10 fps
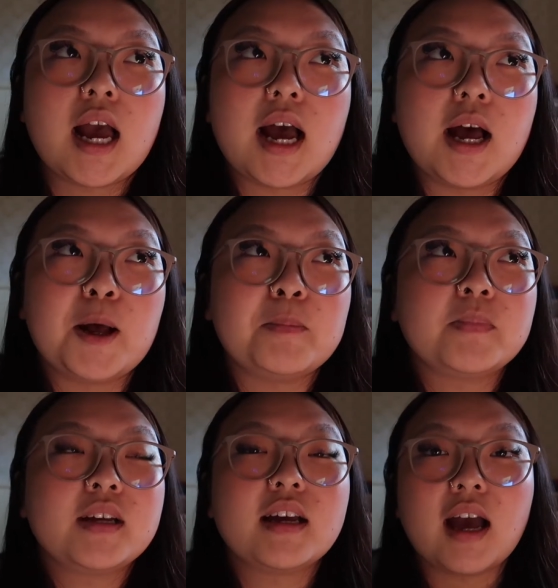
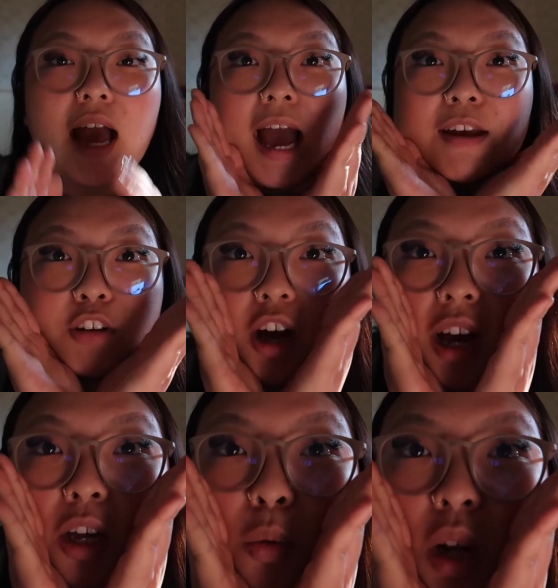I've
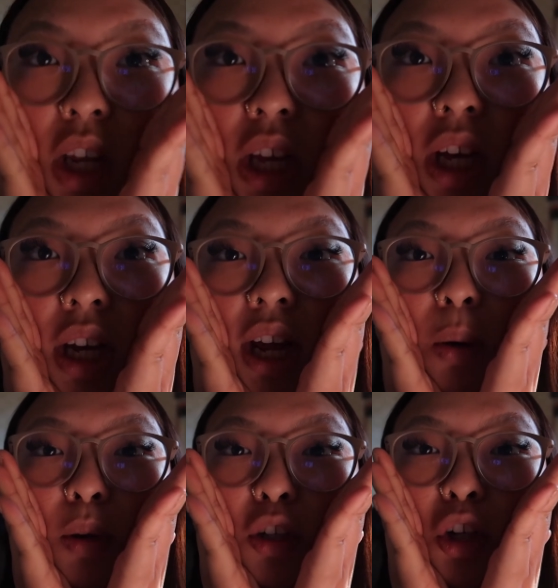gotten really good at
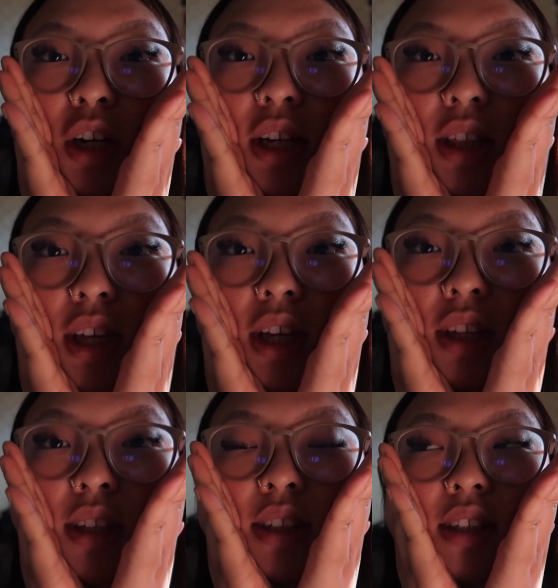returning
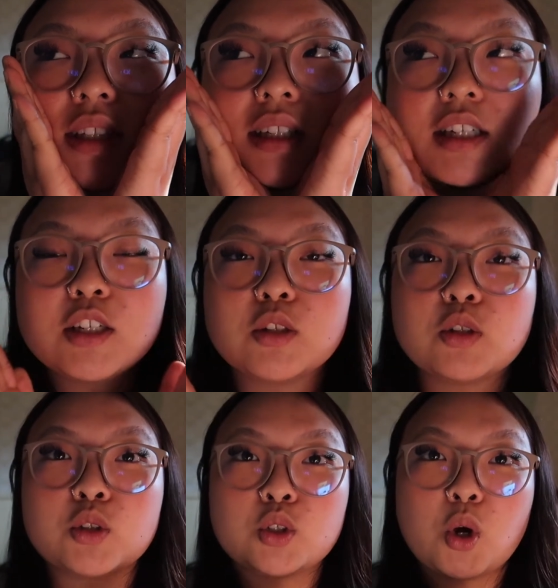things,
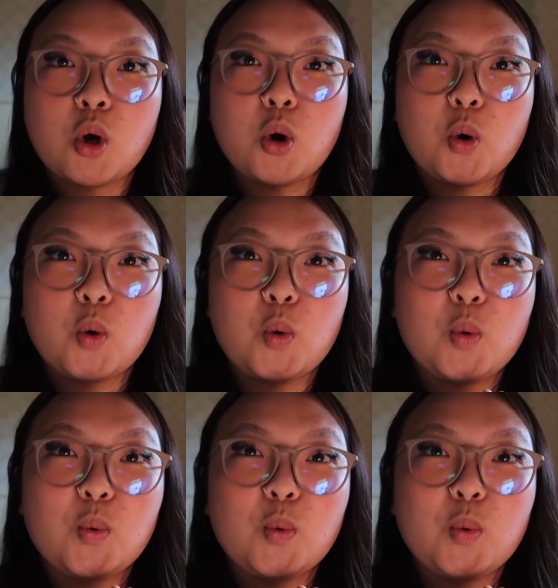so